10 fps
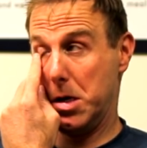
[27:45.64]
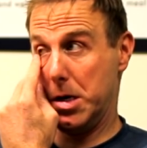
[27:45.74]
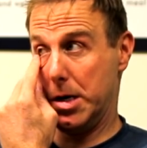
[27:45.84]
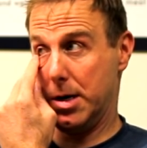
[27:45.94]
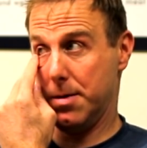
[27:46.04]

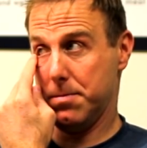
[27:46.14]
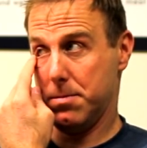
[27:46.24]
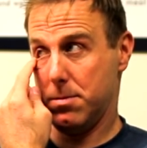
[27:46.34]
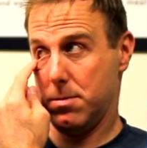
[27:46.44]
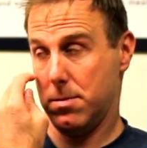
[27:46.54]

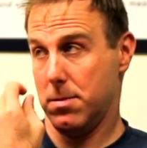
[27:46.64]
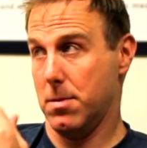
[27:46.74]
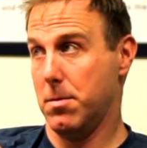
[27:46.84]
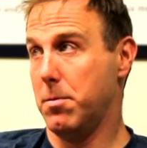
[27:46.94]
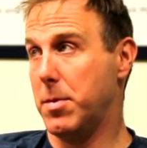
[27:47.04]
Um,
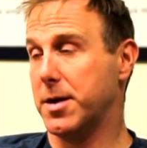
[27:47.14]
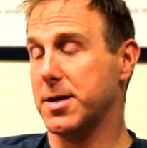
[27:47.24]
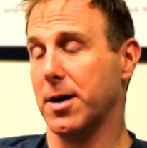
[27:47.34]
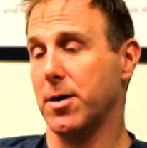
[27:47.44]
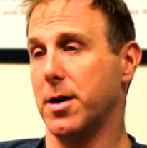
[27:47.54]
but it's
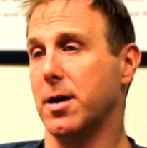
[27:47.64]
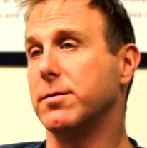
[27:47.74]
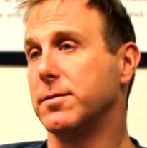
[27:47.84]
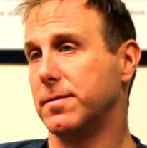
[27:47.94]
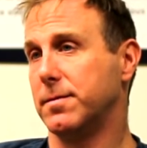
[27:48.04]
not good
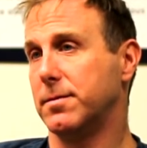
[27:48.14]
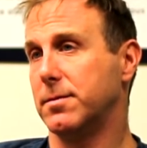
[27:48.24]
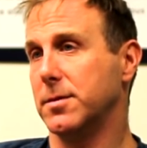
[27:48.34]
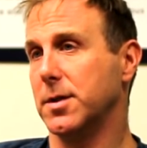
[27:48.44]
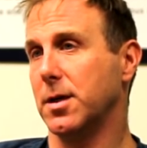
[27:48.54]
enough,
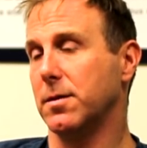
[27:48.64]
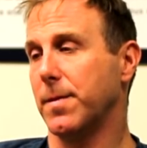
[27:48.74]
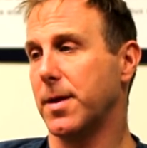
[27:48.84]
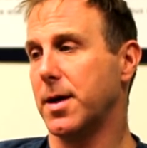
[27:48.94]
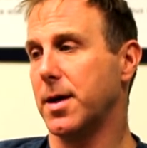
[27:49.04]
you know.
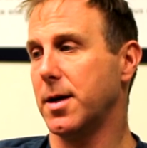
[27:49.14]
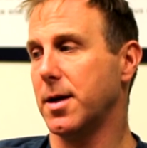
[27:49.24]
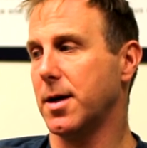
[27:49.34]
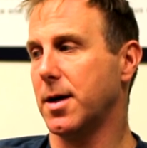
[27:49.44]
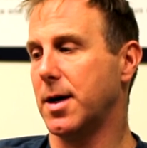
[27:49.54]

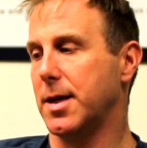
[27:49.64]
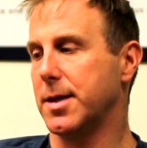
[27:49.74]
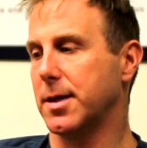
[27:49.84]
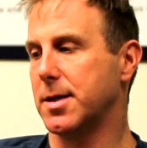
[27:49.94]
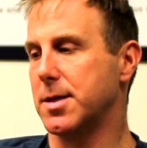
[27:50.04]
And uh, I
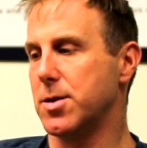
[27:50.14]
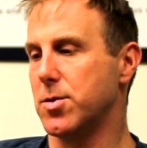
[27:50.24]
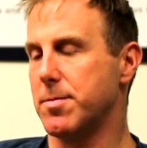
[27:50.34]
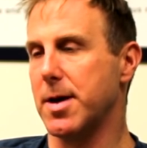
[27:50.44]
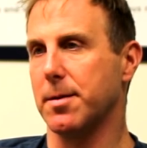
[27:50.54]
think
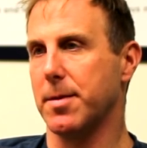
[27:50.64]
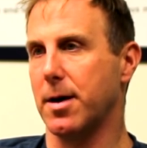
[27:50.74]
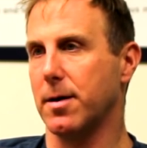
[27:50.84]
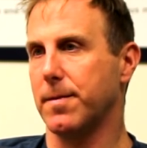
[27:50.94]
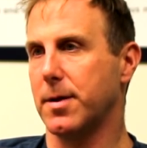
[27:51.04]
continuing to make it
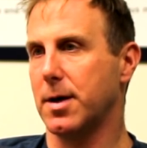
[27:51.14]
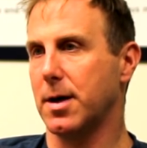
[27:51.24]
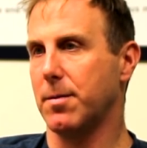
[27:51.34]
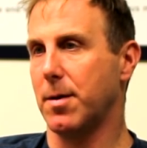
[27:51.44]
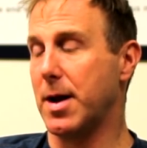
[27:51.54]
better.
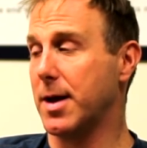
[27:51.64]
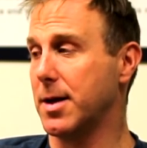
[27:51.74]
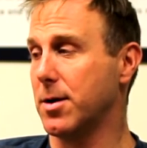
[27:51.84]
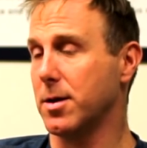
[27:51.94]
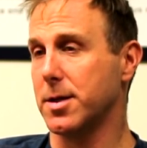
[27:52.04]
Um, I mean, I
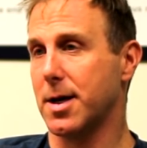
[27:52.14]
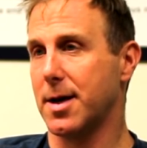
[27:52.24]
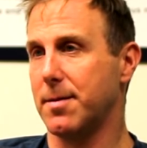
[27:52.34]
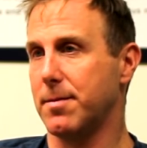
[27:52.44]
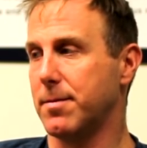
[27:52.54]
eat it all the
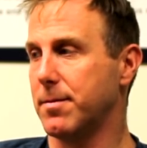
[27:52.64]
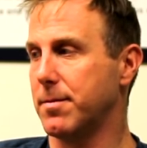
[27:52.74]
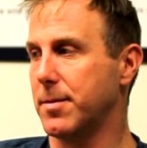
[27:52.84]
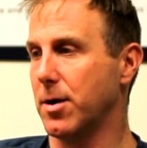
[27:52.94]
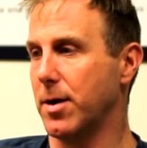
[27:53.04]
time.
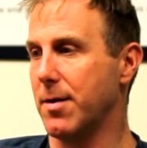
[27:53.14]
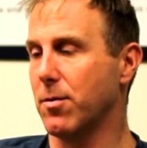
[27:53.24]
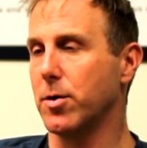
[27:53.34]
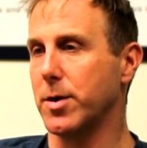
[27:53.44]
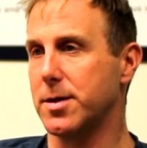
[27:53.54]
You know,
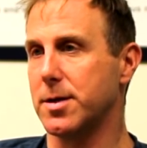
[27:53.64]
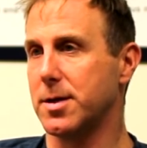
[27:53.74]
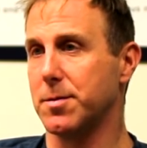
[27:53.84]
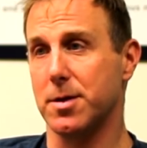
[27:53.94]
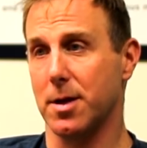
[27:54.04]
everyone who eats it
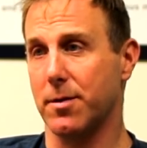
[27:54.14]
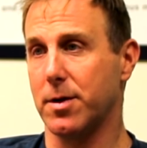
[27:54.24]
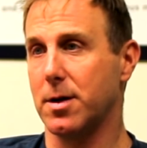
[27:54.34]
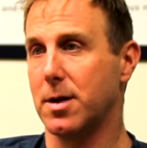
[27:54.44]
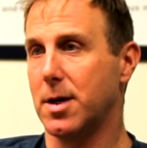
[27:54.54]
seems to love it,